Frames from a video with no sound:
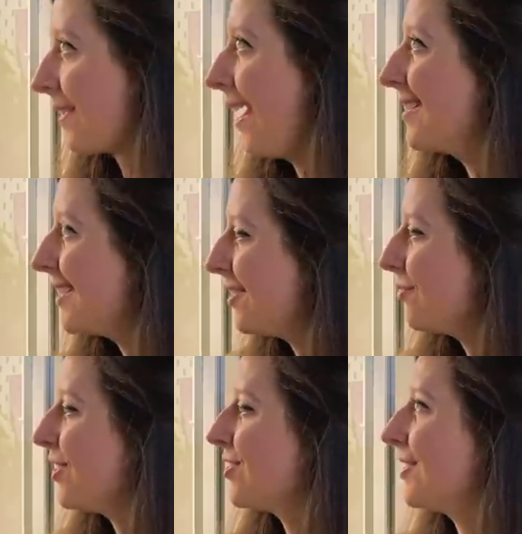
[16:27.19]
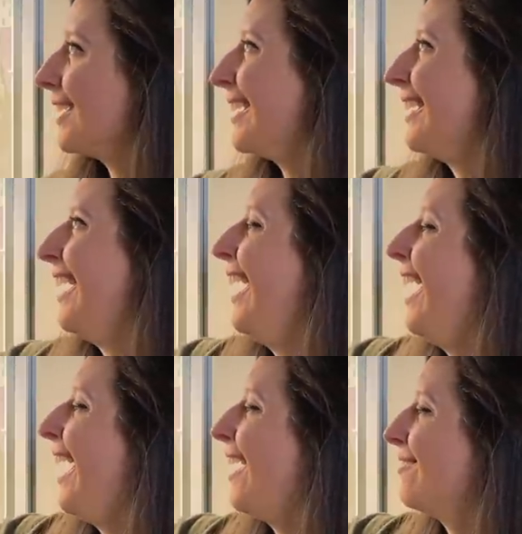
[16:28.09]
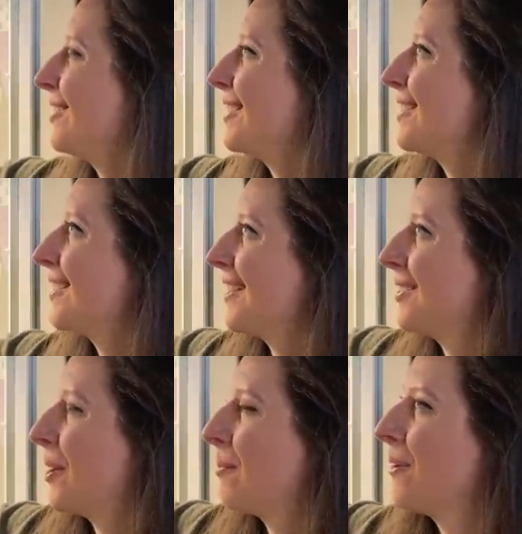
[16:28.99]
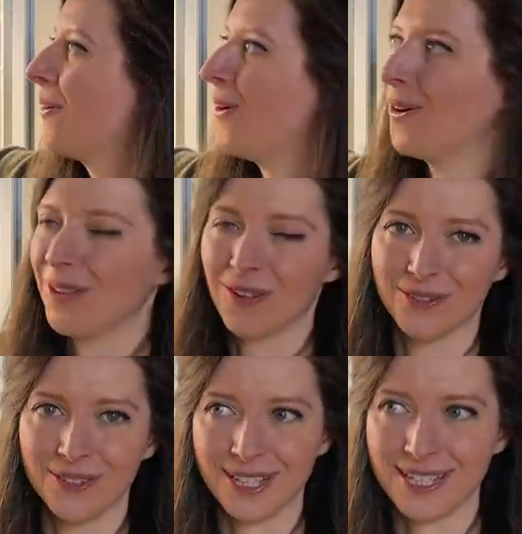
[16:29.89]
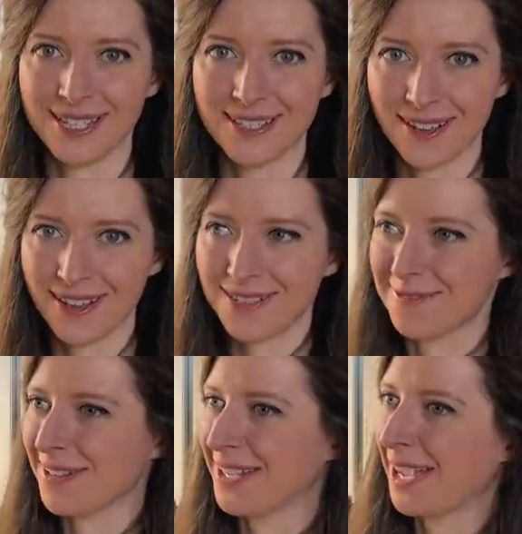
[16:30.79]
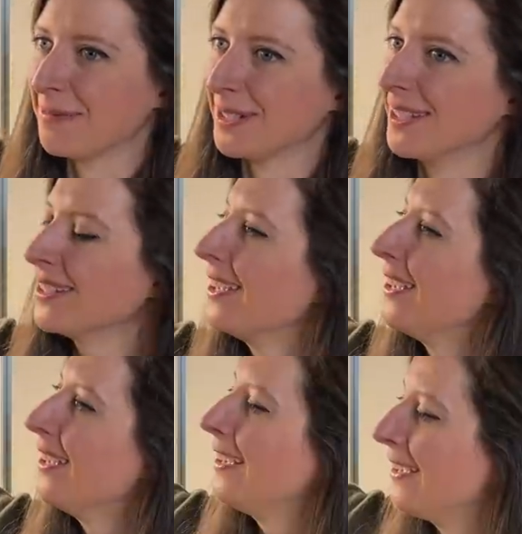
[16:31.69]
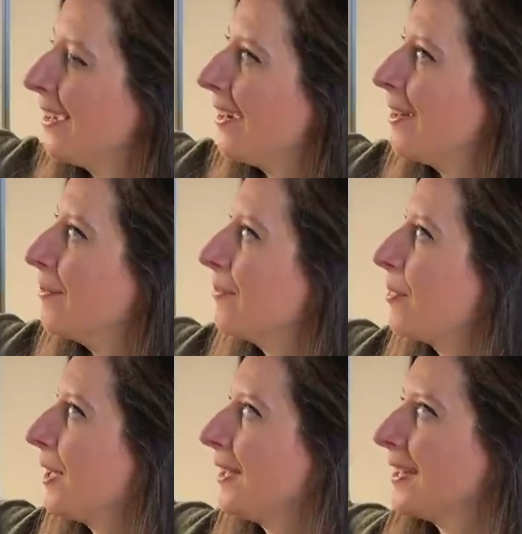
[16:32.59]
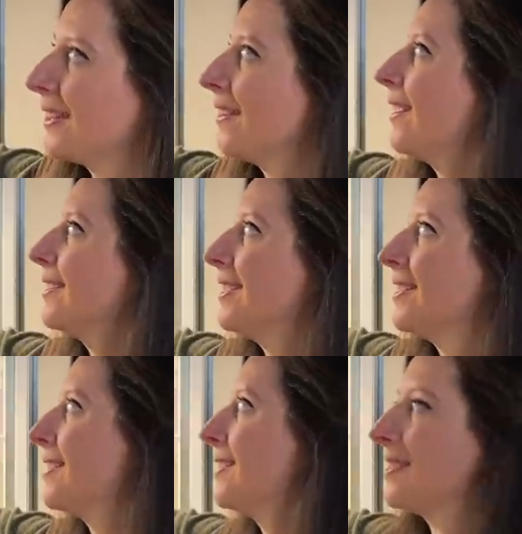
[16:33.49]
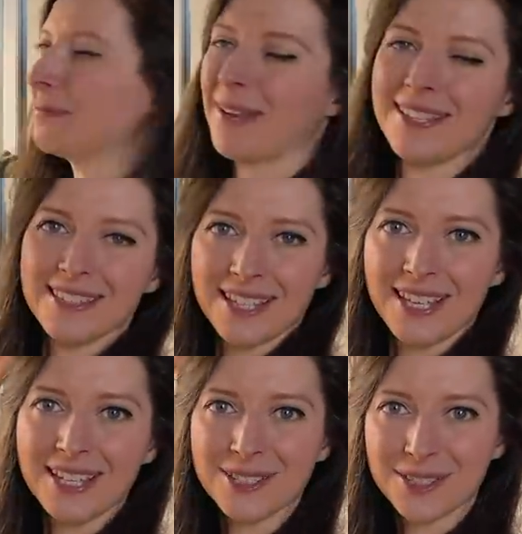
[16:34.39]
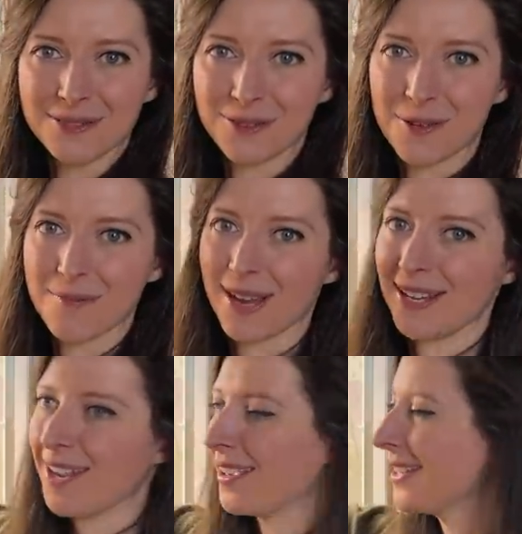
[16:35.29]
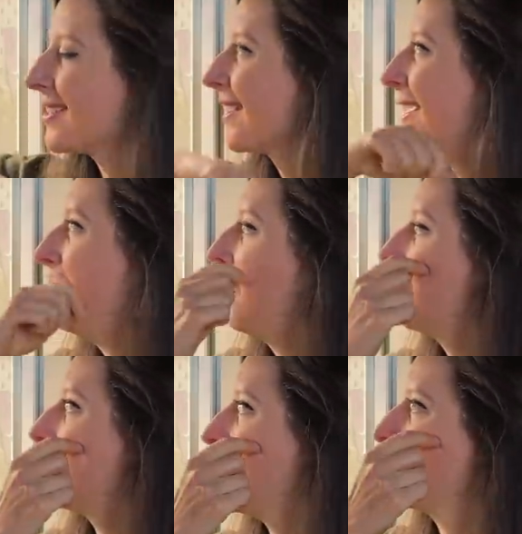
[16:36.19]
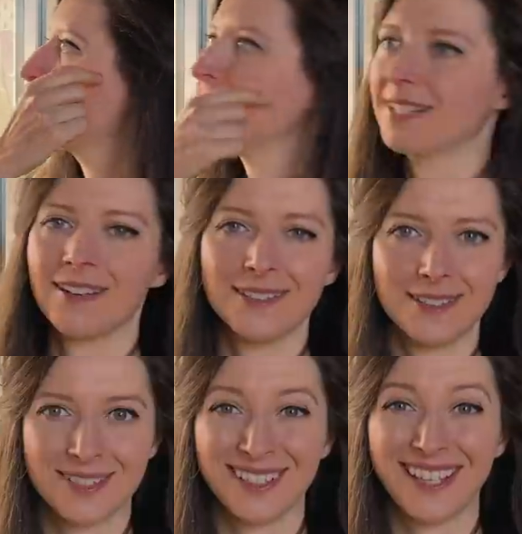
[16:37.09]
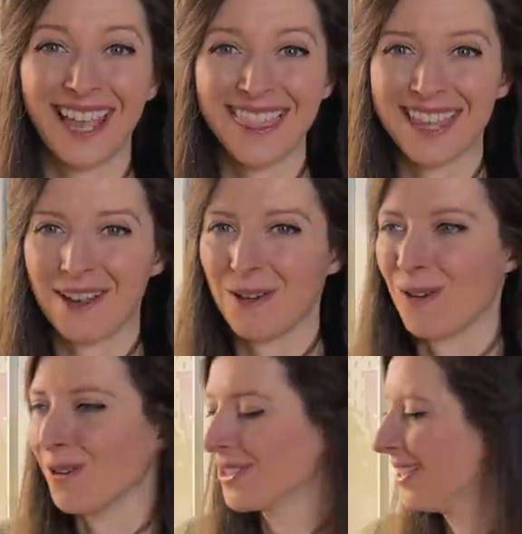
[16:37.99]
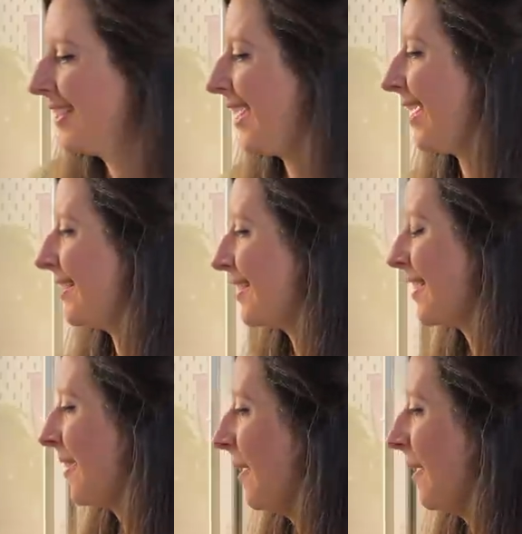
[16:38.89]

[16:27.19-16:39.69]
I did originally have this set up along the side of my cabinet, thinking that I'd need to dissipate the heat from my light, but actually the light doesn't get that hot, and